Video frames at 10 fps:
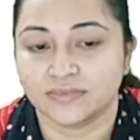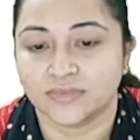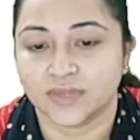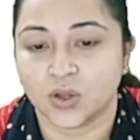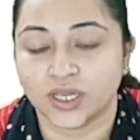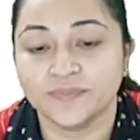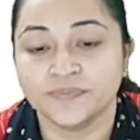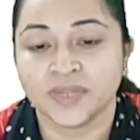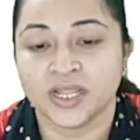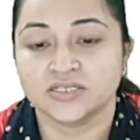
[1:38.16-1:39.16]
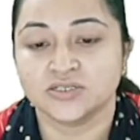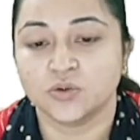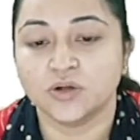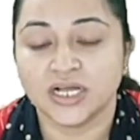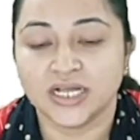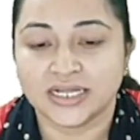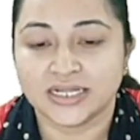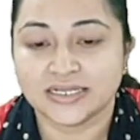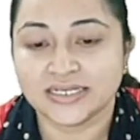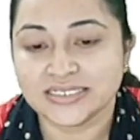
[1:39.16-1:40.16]
Okay, so
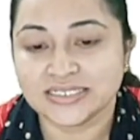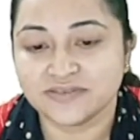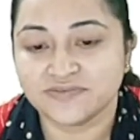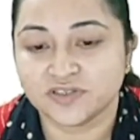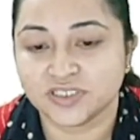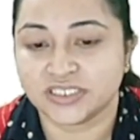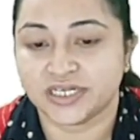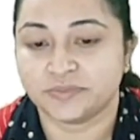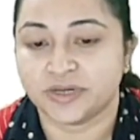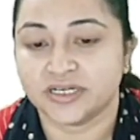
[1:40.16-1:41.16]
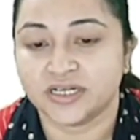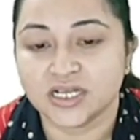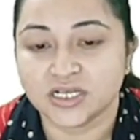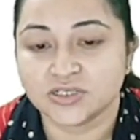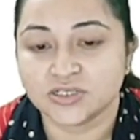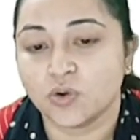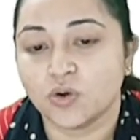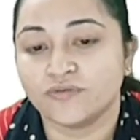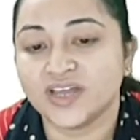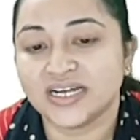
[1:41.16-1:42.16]
let us see first statement. So
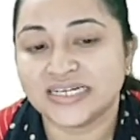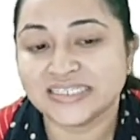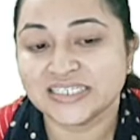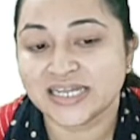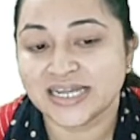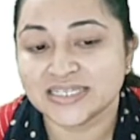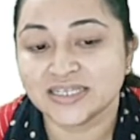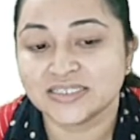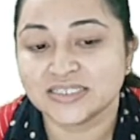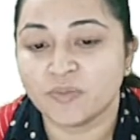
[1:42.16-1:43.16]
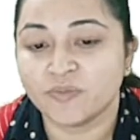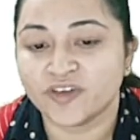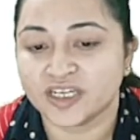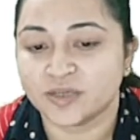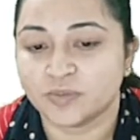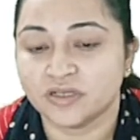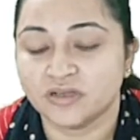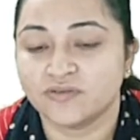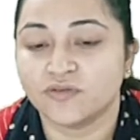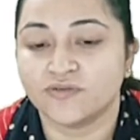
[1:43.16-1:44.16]
we are initializing some variable.
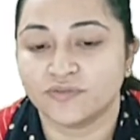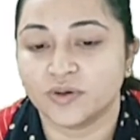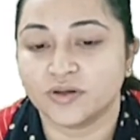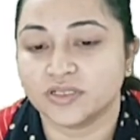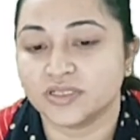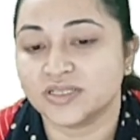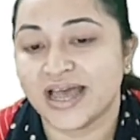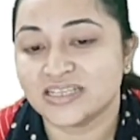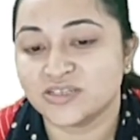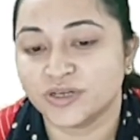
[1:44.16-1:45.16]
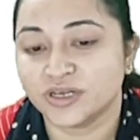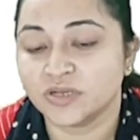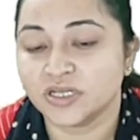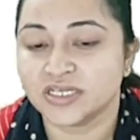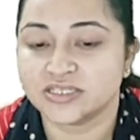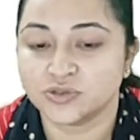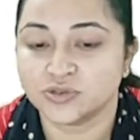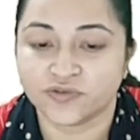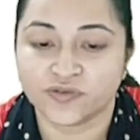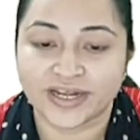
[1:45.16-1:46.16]
For the s variable is used
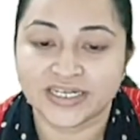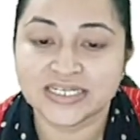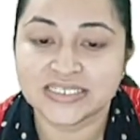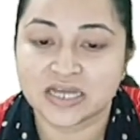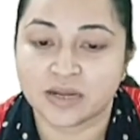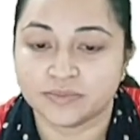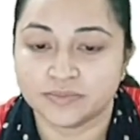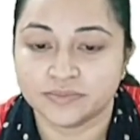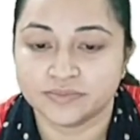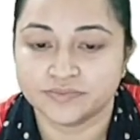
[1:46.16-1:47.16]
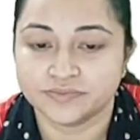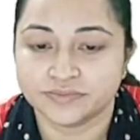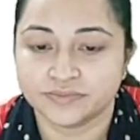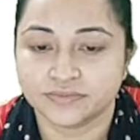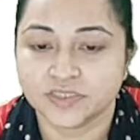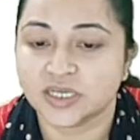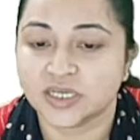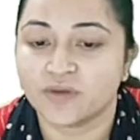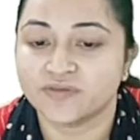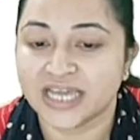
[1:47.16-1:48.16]
for finding sum
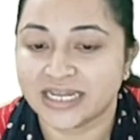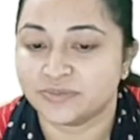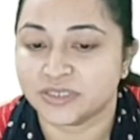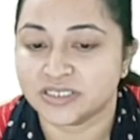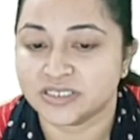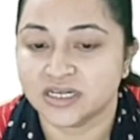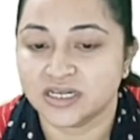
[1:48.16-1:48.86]
of the elements.